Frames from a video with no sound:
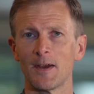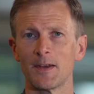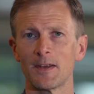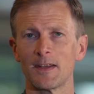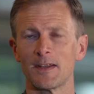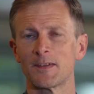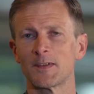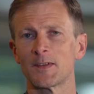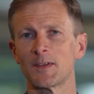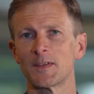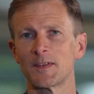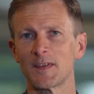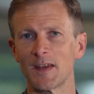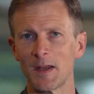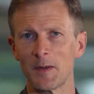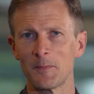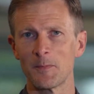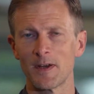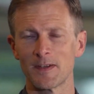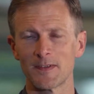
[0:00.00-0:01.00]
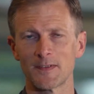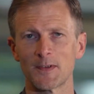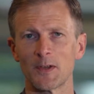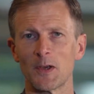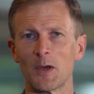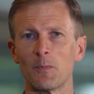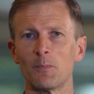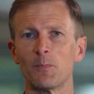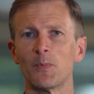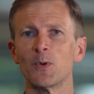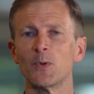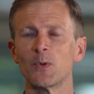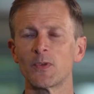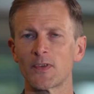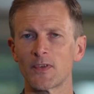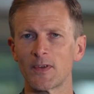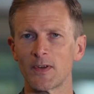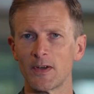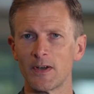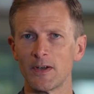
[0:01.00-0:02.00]
it's the same as the
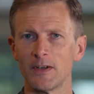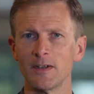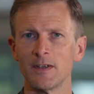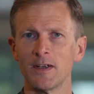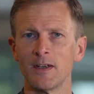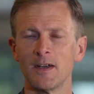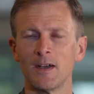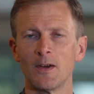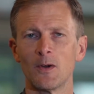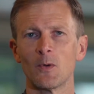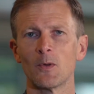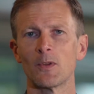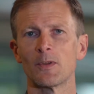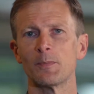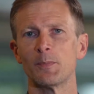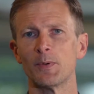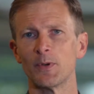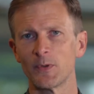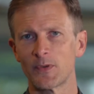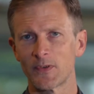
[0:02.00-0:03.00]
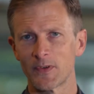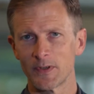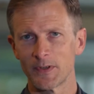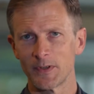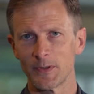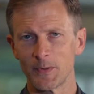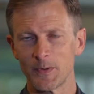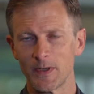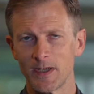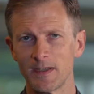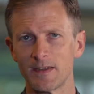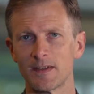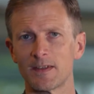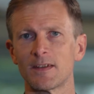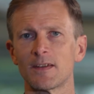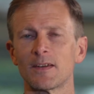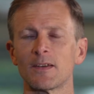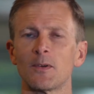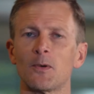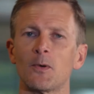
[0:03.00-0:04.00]
booster or the booster
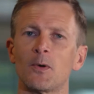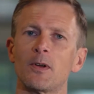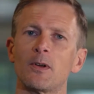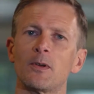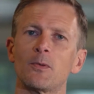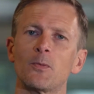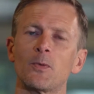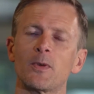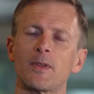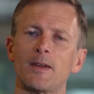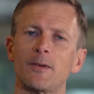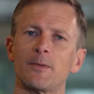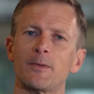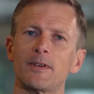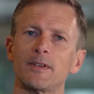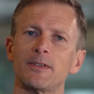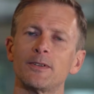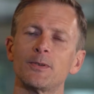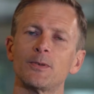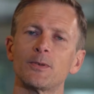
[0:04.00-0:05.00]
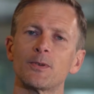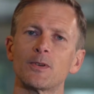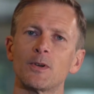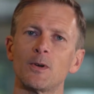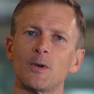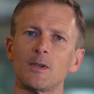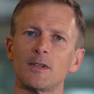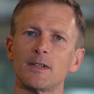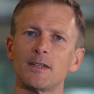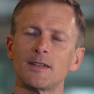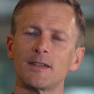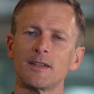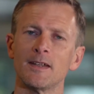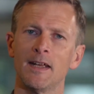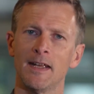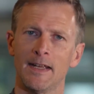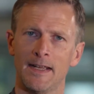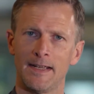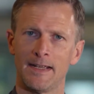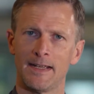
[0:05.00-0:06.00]
unit or whatever you call it.
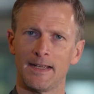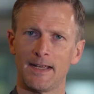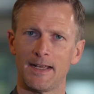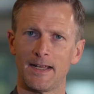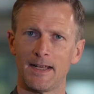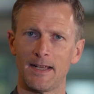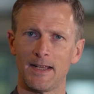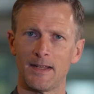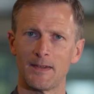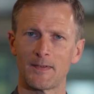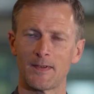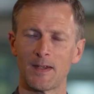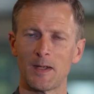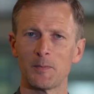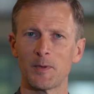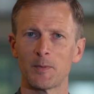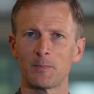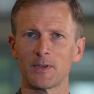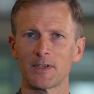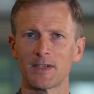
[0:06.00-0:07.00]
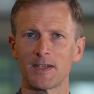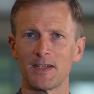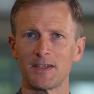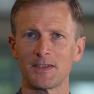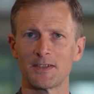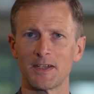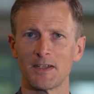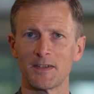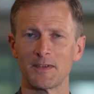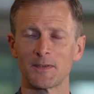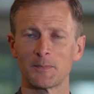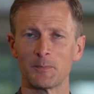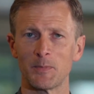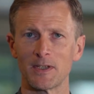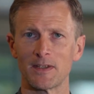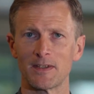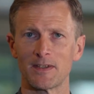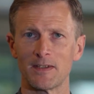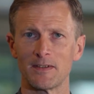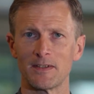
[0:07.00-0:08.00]
Same applications,
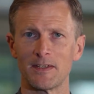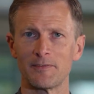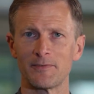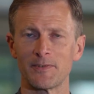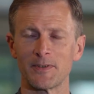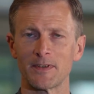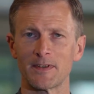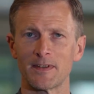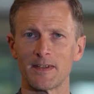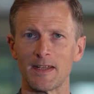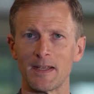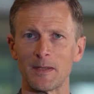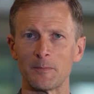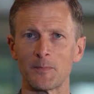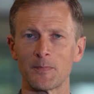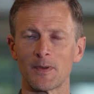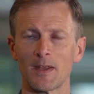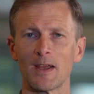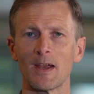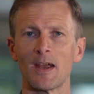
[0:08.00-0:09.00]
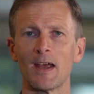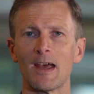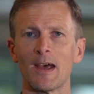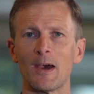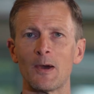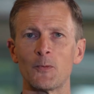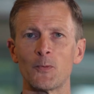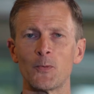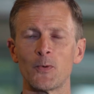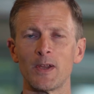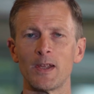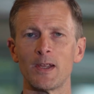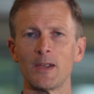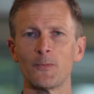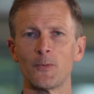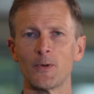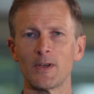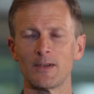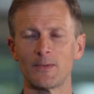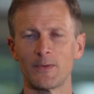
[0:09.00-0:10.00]
but different name. We
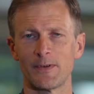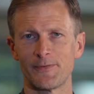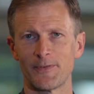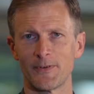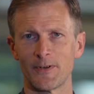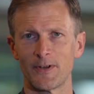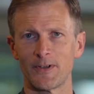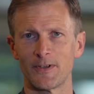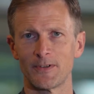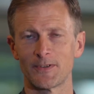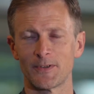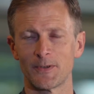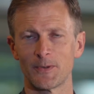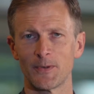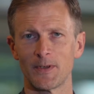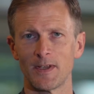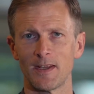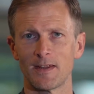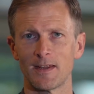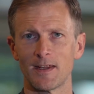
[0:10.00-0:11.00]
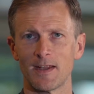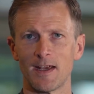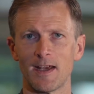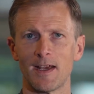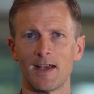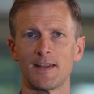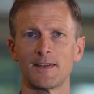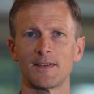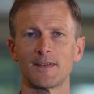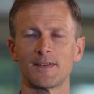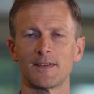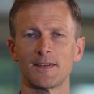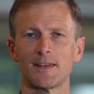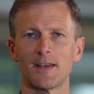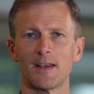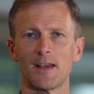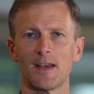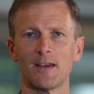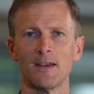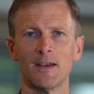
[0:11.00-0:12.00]
will refer to it as
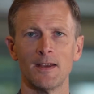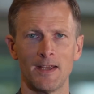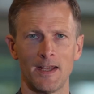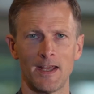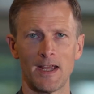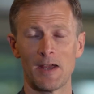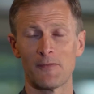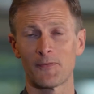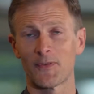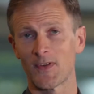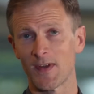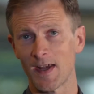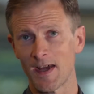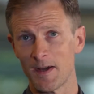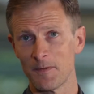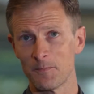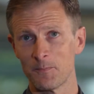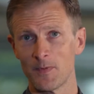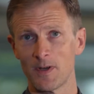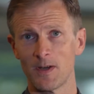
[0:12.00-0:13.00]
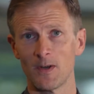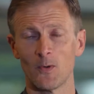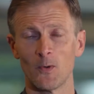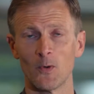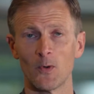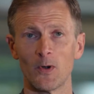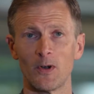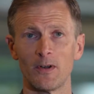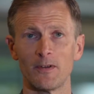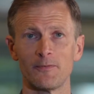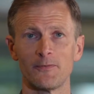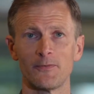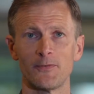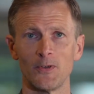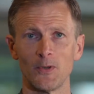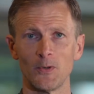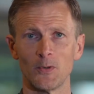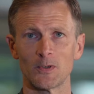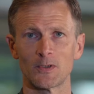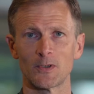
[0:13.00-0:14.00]
FCM or
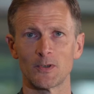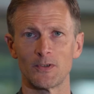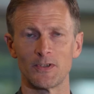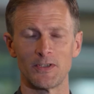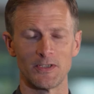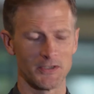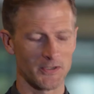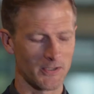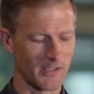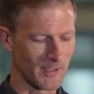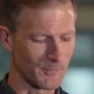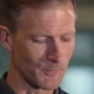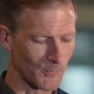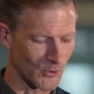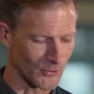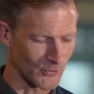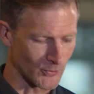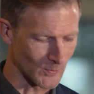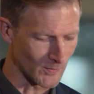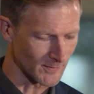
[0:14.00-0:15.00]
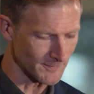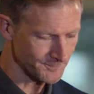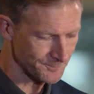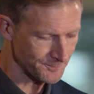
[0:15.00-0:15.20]
fuel conditioning module.